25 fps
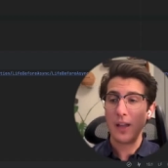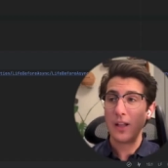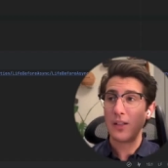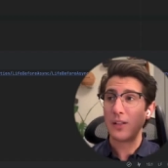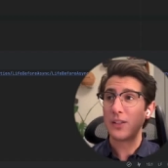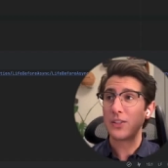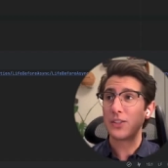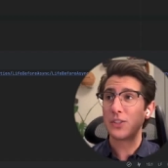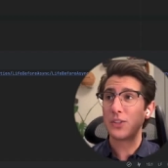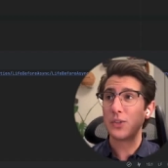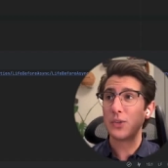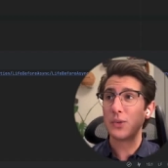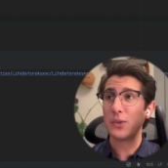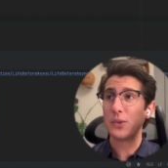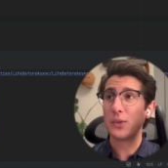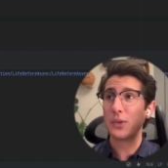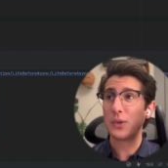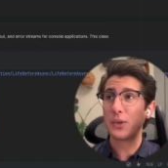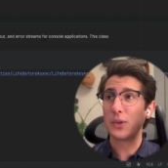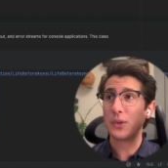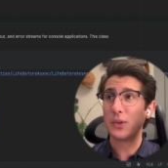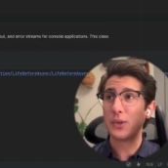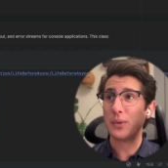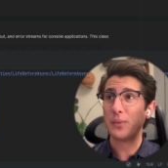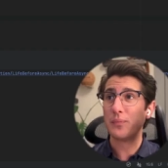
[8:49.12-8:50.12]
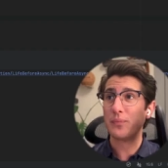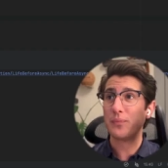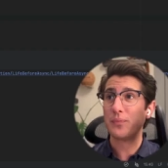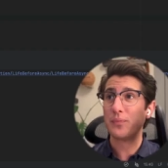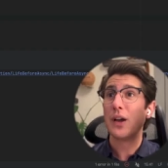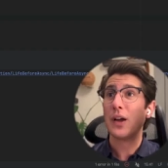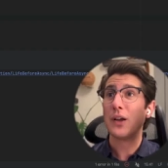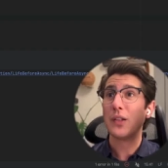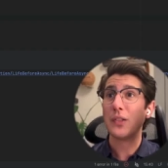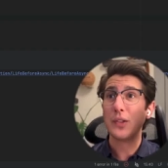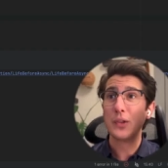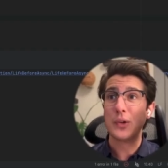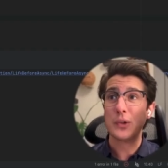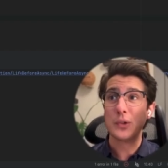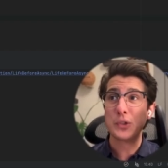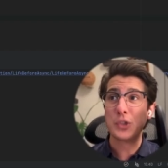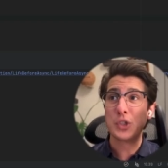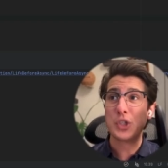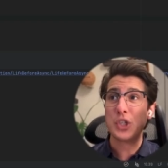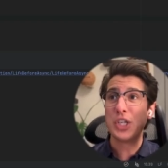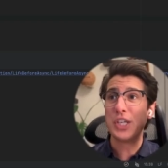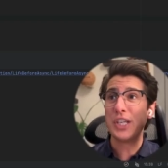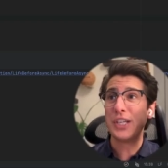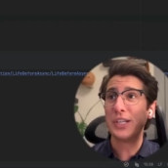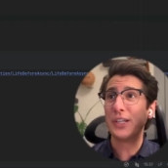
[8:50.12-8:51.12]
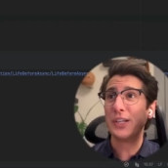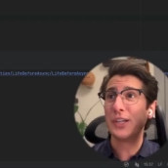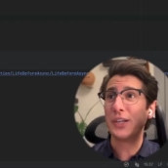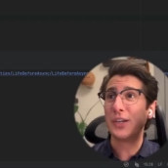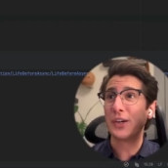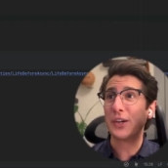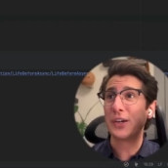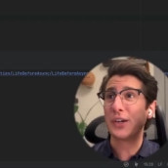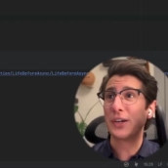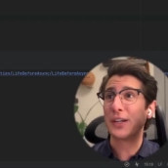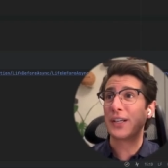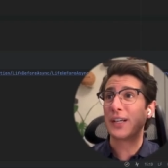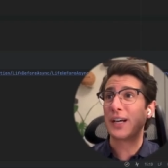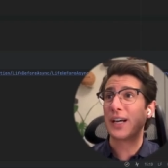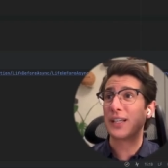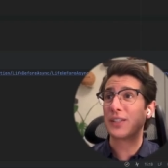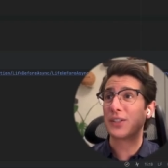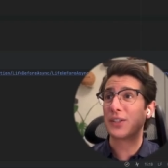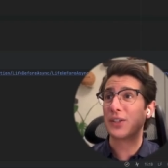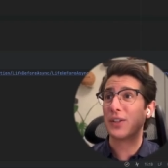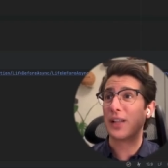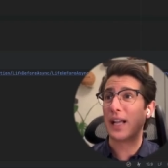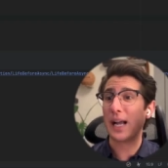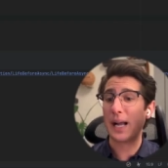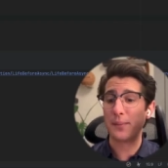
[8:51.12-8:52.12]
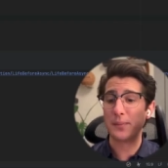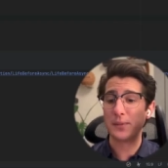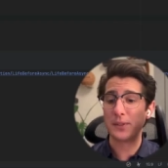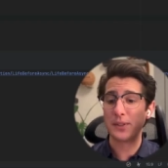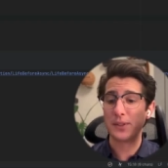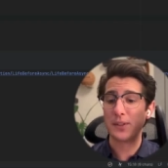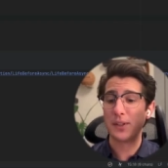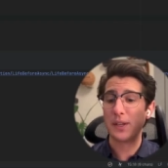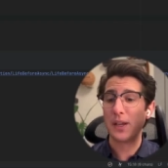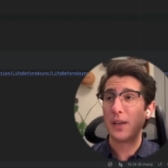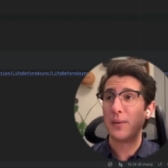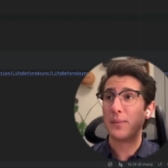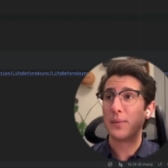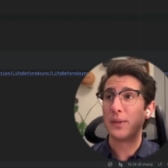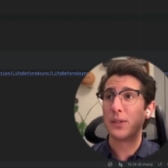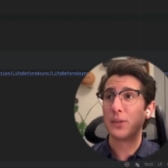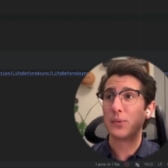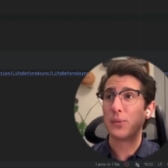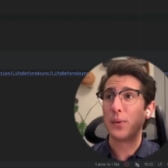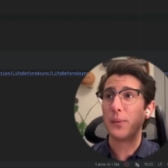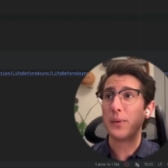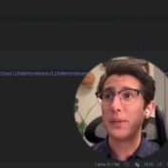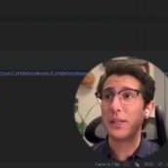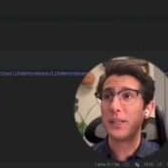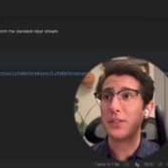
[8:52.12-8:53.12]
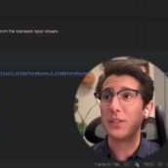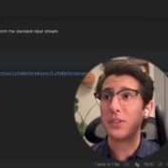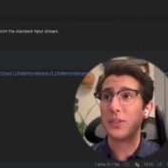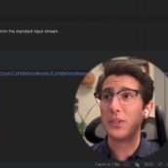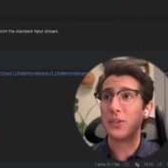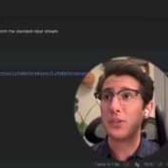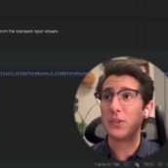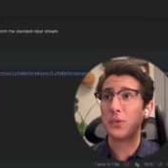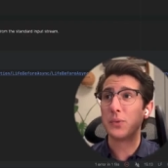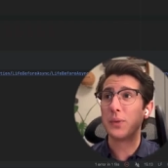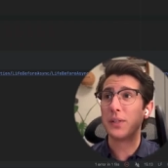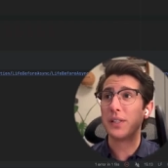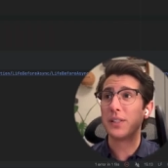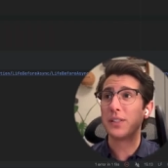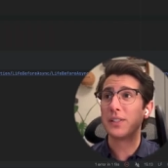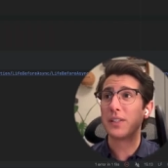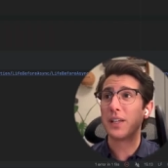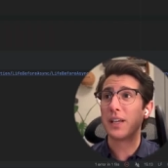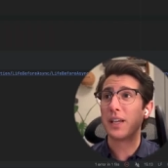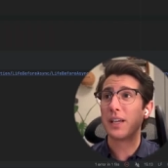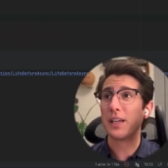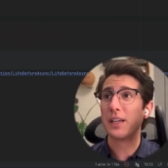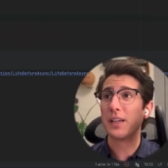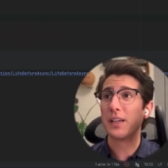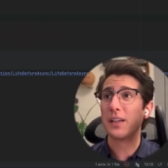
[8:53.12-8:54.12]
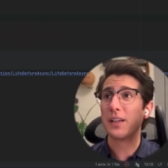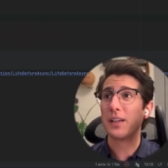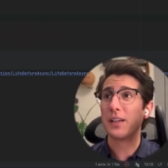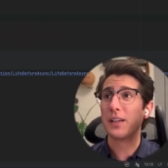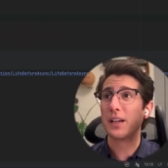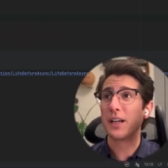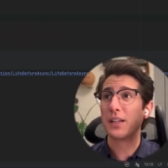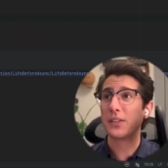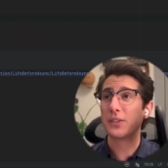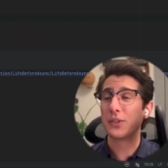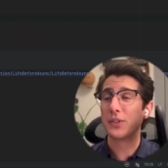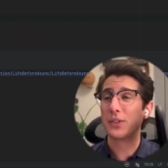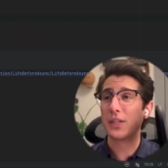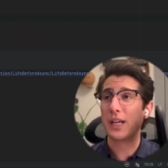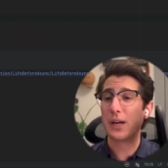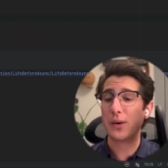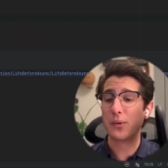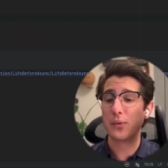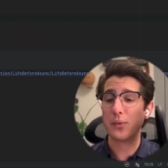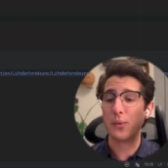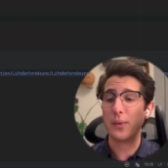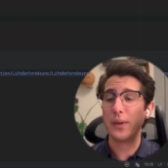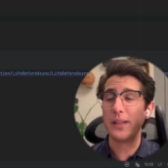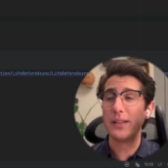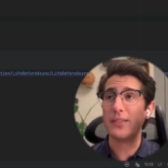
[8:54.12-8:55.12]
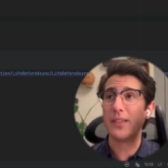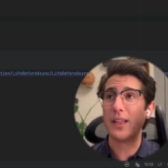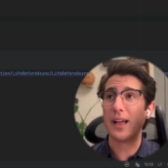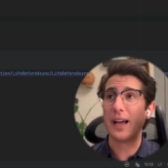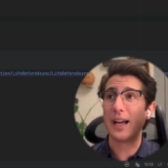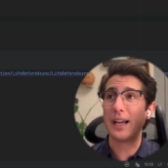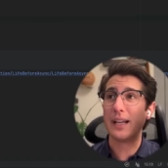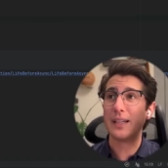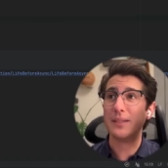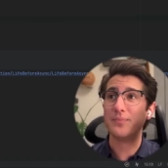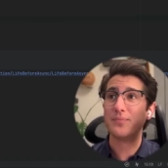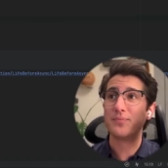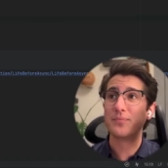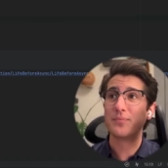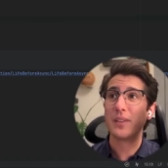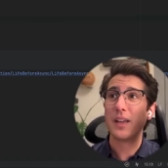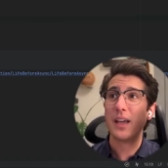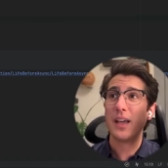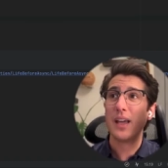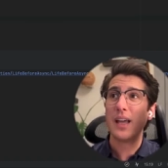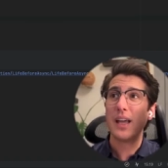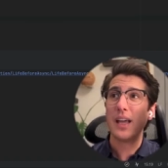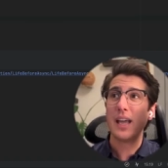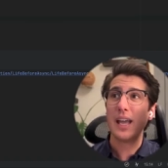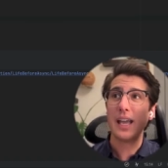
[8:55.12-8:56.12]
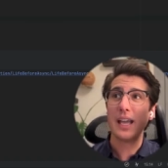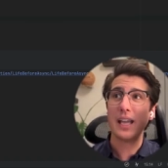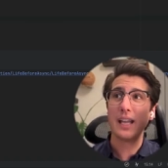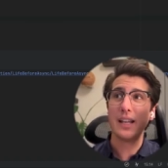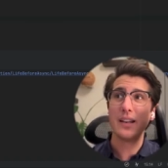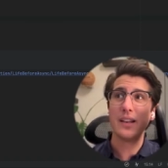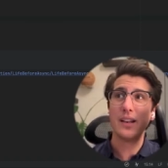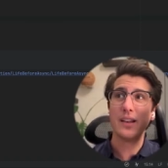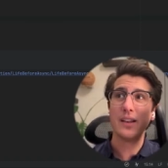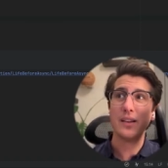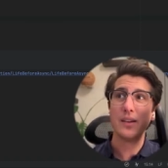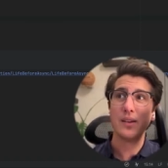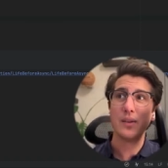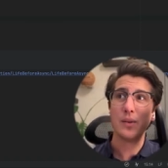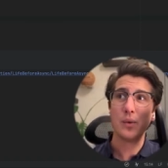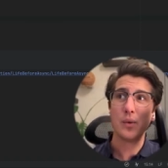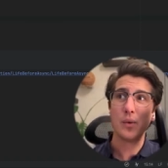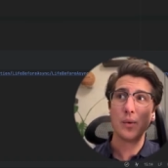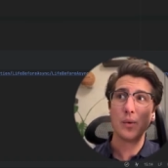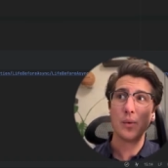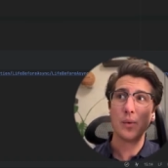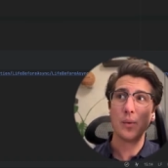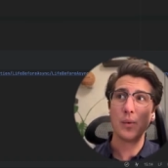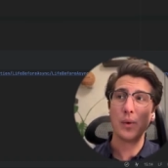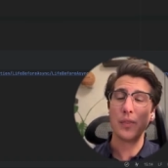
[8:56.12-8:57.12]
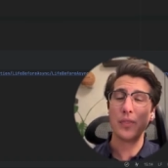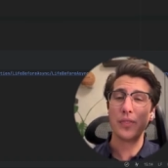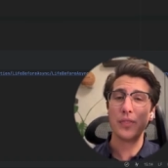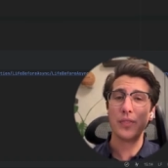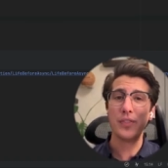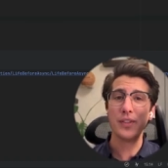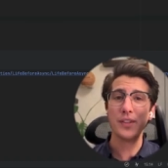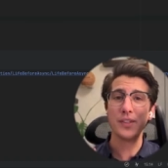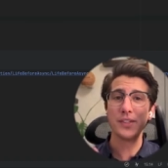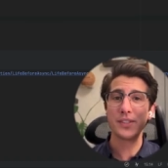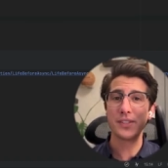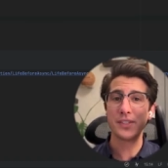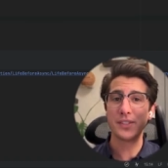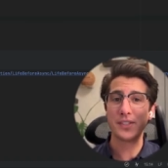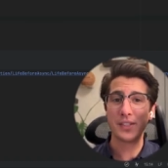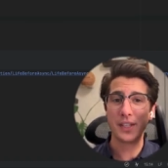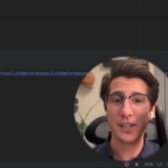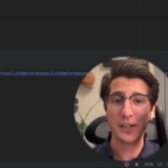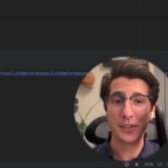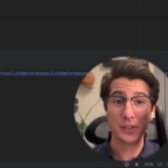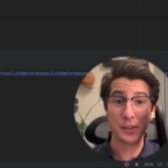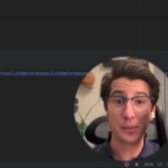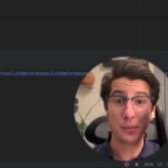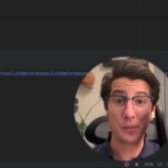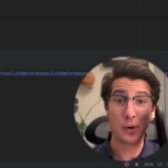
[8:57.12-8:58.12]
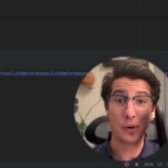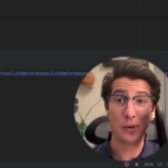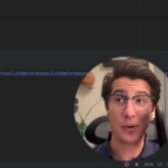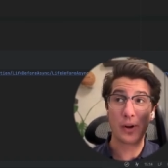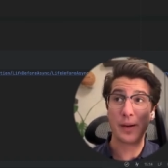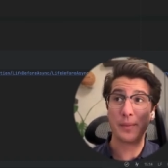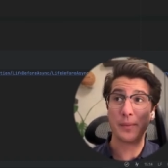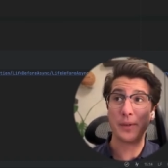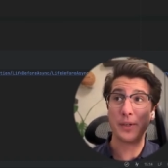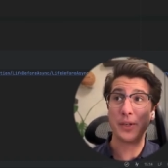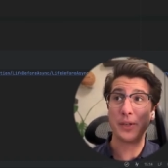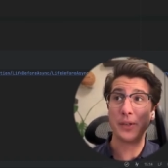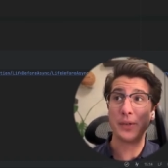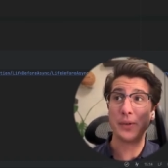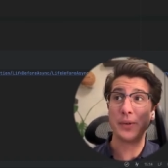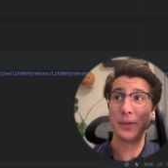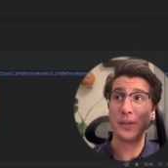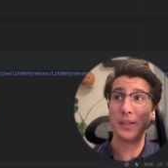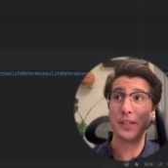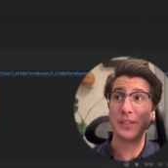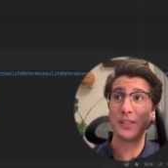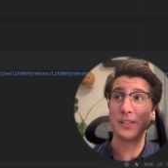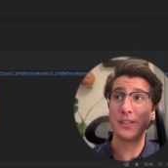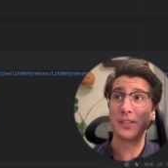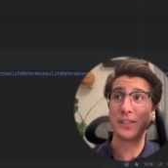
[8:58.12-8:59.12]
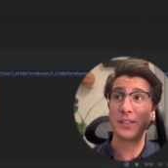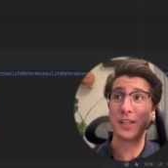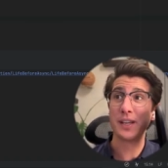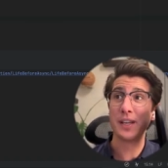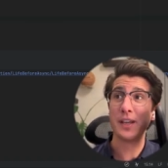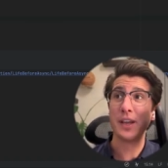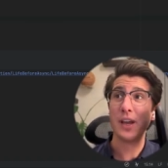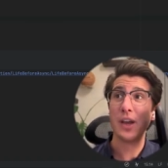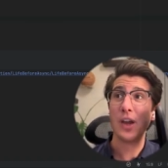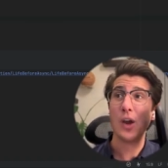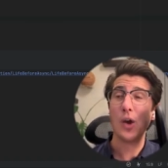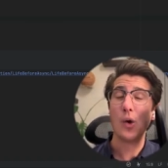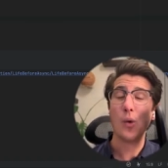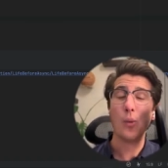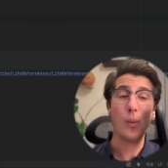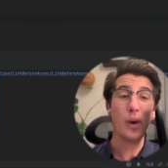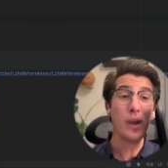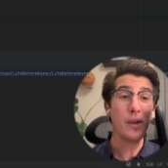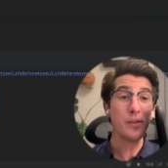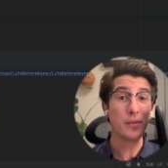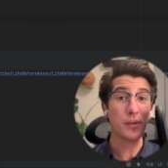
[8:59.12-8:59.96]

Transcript: let's do a little cheat here in console apps, because what we can do is we can say console.readLine. And what this tells the program to do is to say, wait